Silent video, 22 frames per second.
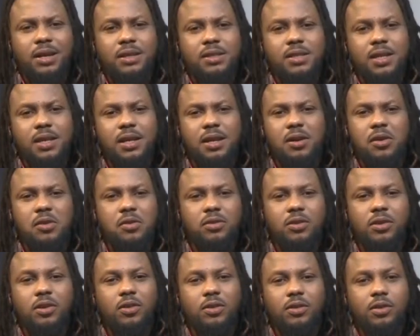and you think, oh
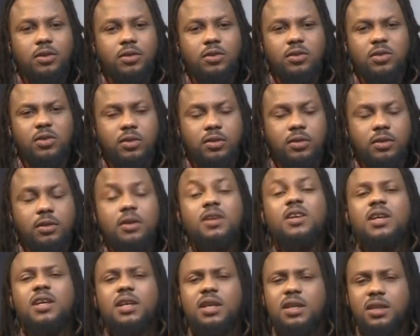no,
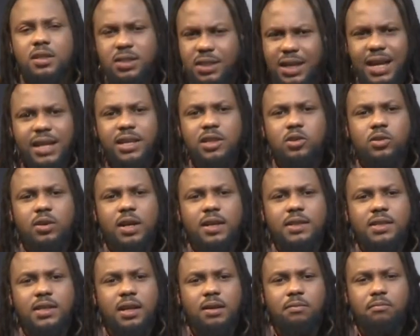slide into her
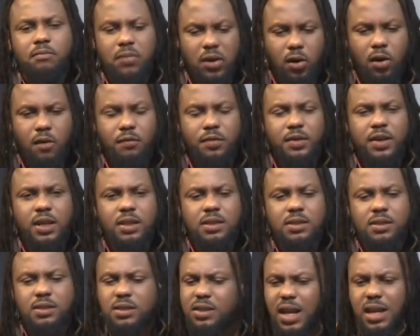DM. Be confident.
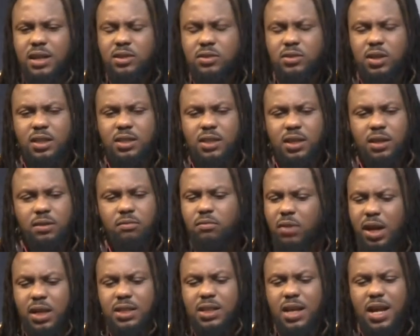Slide into her DM.
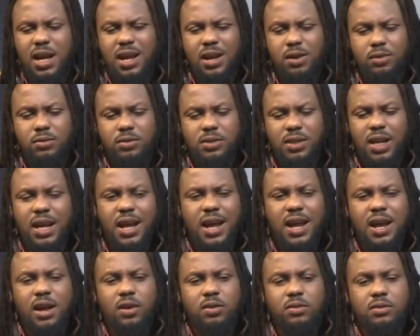Ask yeah. her out. Take her
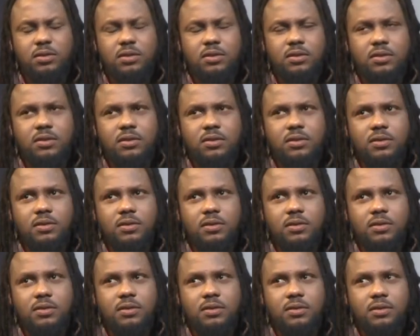out.
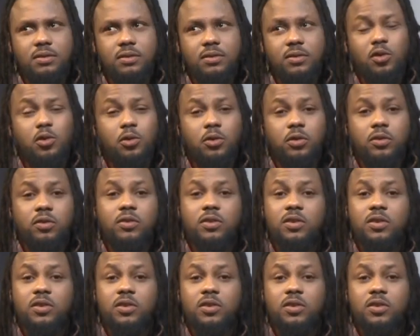My but brother. yeah,